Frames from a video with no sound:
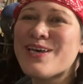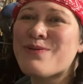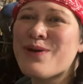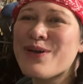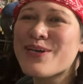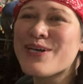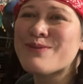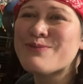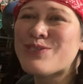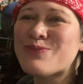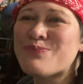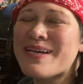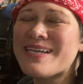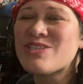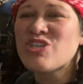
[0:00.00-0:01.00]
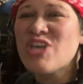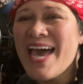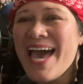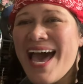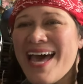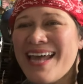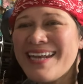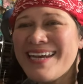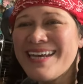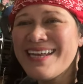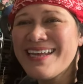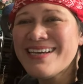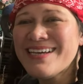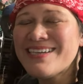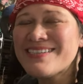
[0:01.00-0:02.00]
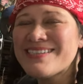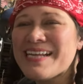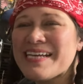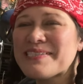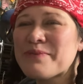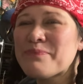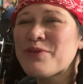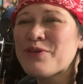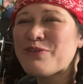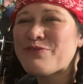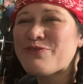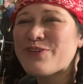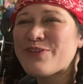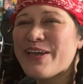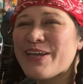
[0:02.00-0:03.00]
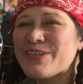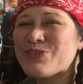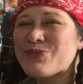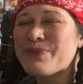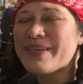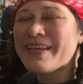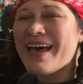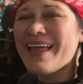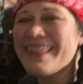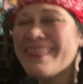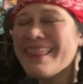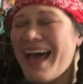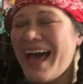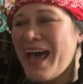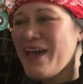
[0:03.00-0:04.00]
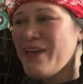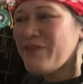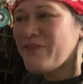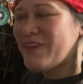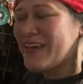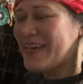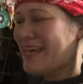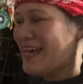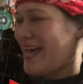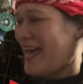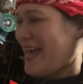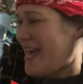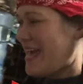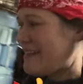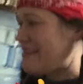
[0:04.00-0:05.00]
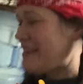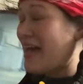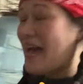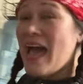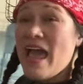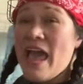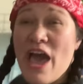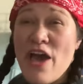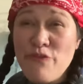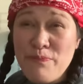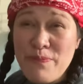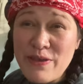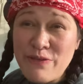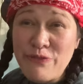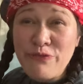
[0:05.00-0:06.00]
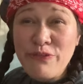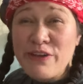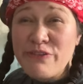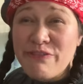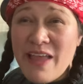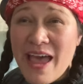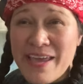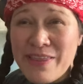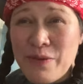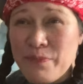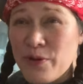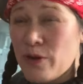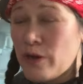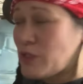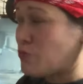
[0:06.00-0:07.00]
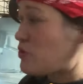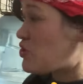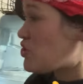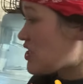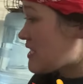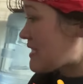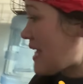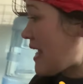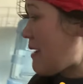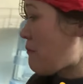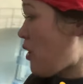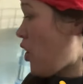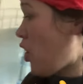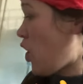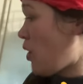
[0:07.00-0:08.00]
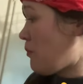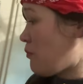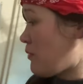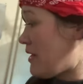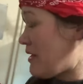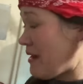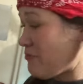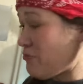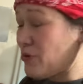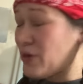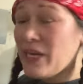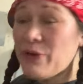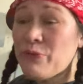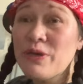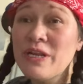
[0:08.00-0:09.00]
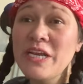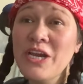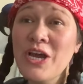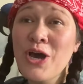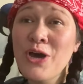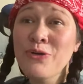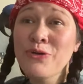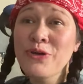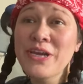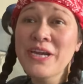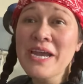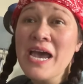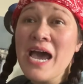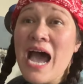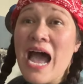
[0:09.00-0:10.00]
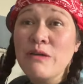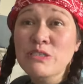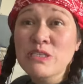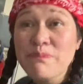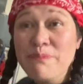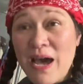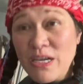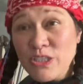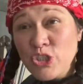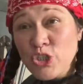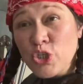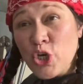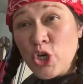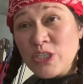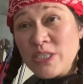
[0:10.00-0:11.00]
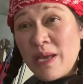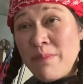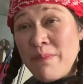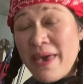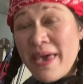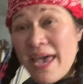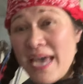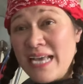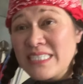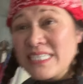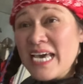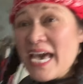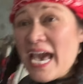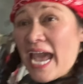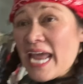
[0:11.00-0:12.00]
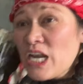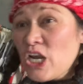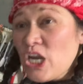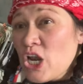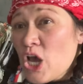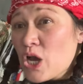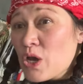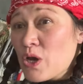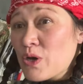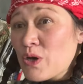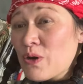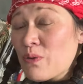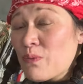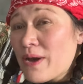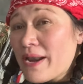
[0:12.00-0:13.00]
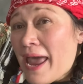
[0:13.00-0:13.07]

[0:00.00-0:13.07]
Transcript: welcome to my channel. Today's a beautiful day to be alive. And I have been free flying the birds. We just came home. We're really, really hungry. I was about to cook some eggs and look what